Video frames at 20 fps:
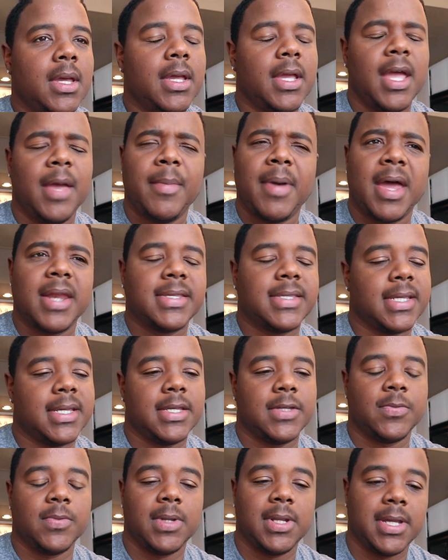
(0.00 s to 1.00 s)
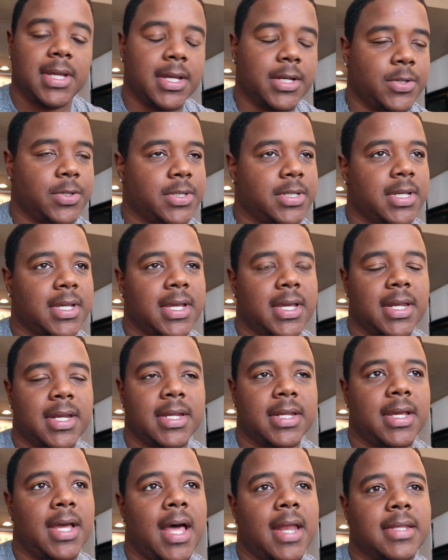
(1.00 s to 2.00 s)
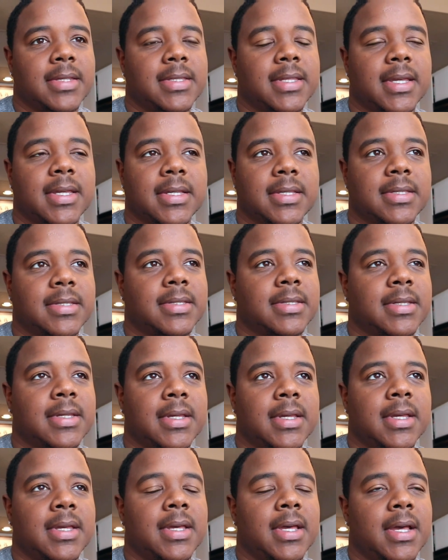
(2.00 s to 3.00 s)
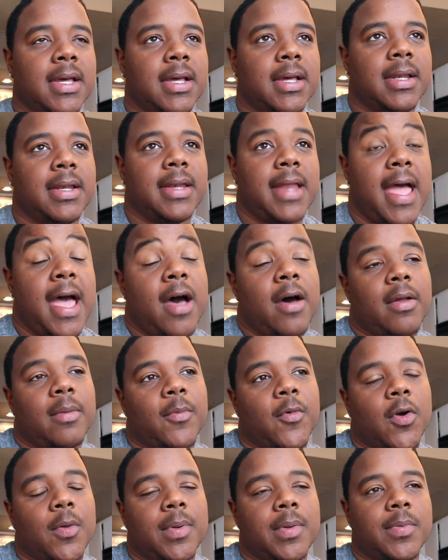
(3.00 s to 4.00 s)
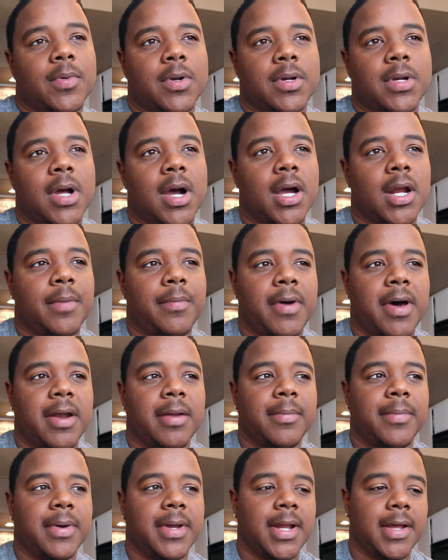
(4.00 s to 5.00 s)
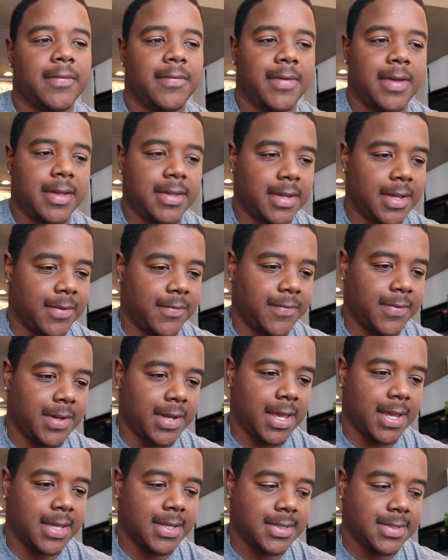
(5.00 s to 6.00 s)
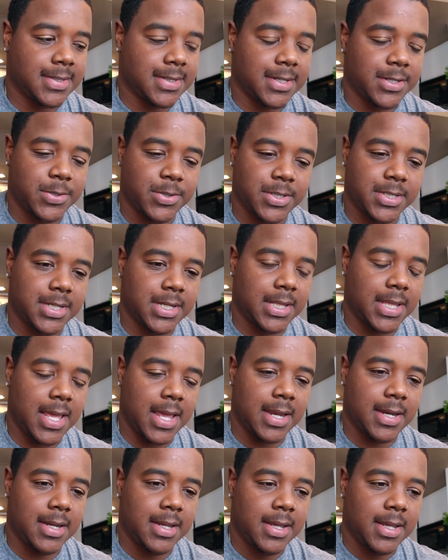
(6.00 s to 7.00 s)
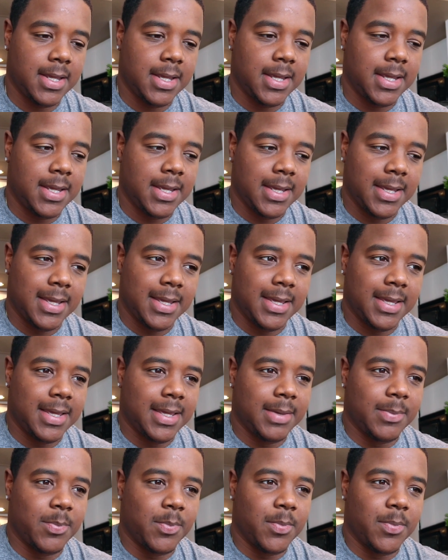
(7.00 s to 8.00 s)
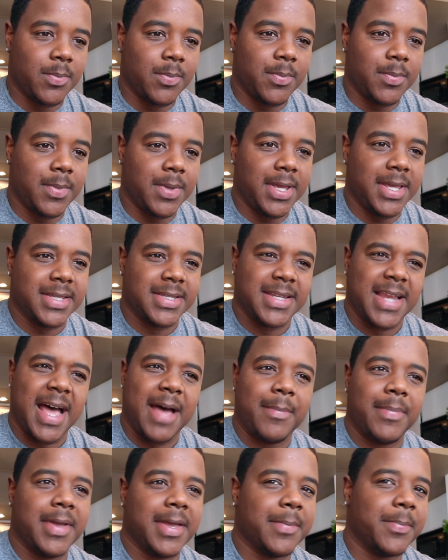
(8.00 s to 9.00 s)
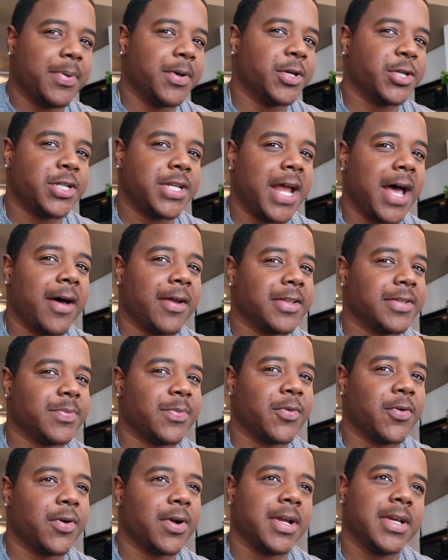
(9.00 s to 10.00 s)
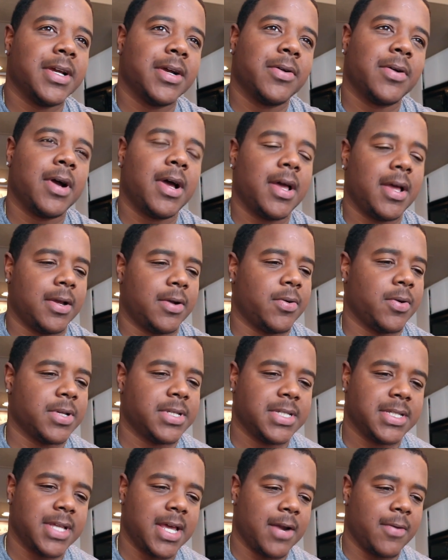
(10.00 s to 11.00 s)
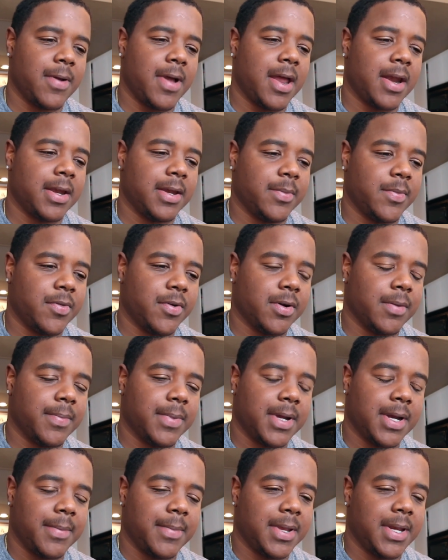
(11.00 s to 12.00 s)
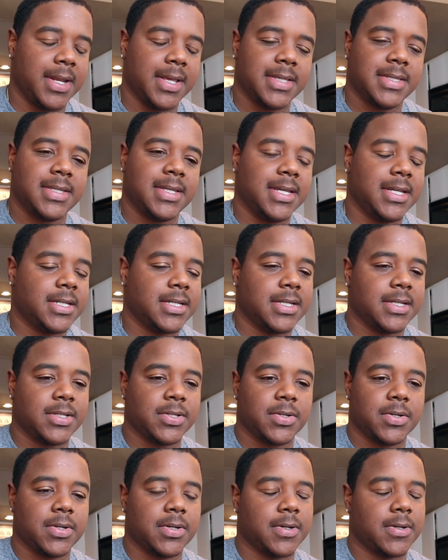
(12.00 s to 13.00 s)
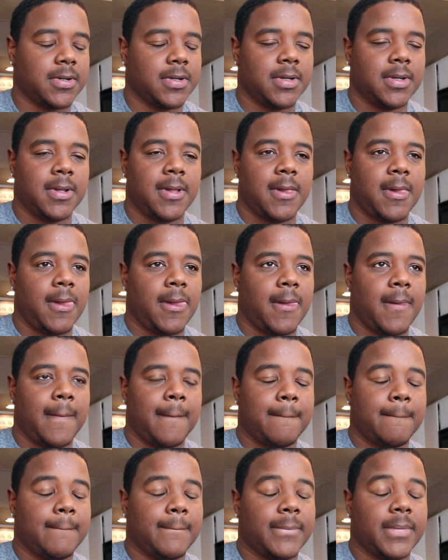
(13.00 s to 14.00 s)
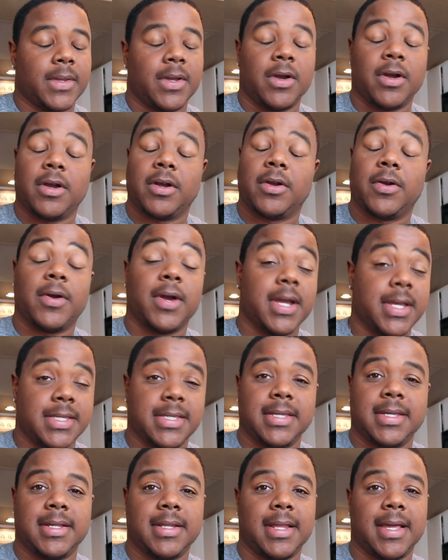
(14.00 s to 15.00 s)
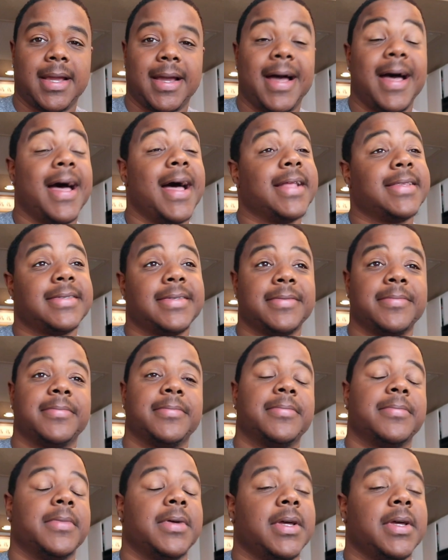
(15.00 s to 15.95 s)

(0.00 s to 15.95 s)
yeah, man, I just think he's really interesting, and I just think it's now more people are talking about him. But I feel like it's interesting that he's not being pushed out as more. Of course, he's not around anymore, but I mean, his teachings are crazy. Like I had some